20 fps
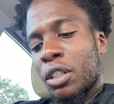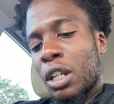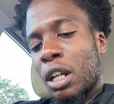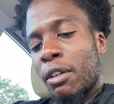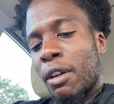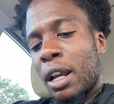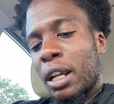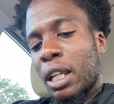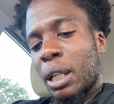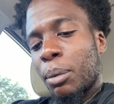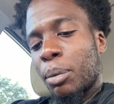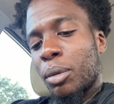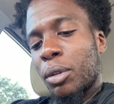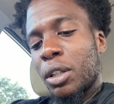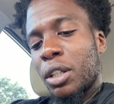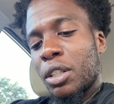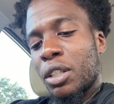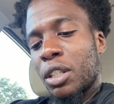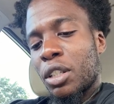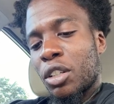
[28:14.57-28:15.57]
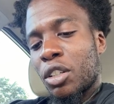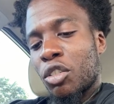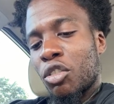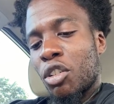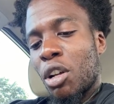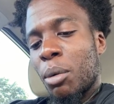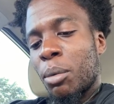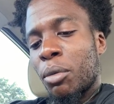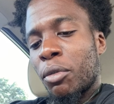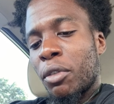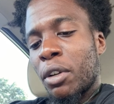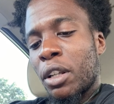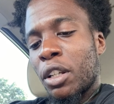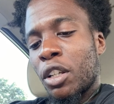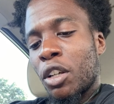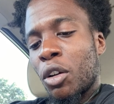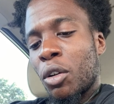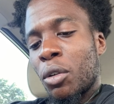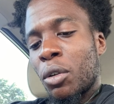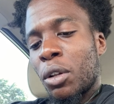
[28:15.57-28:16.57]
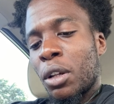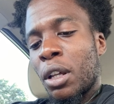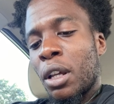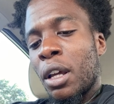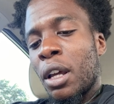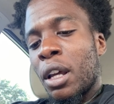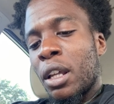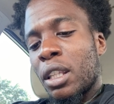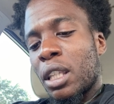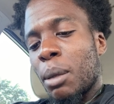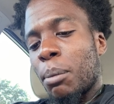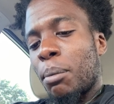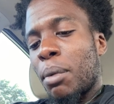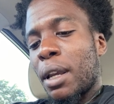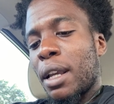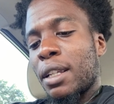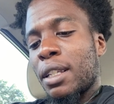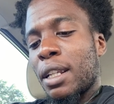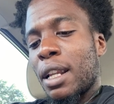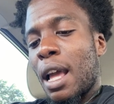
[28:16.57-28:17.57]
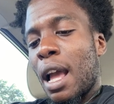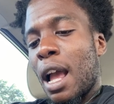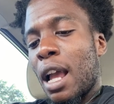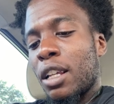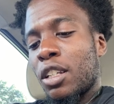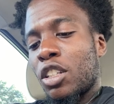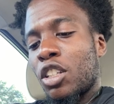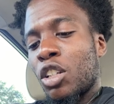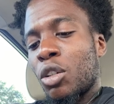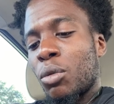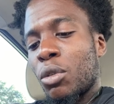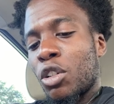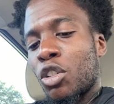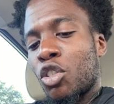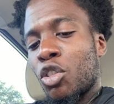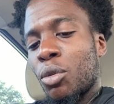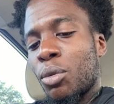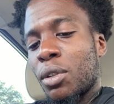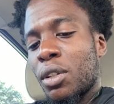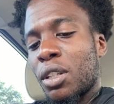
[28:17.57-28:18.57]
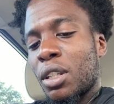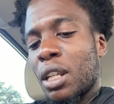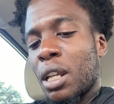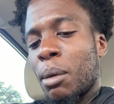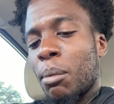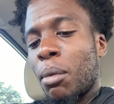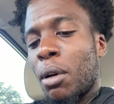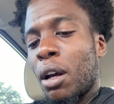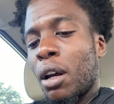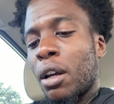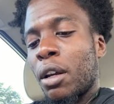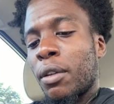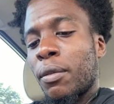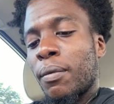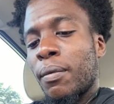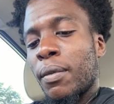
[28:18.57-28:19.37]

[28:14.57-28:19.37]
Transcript: Iraqi police, sensing trouble, radioed the base and asked the U.S. troops to stand by.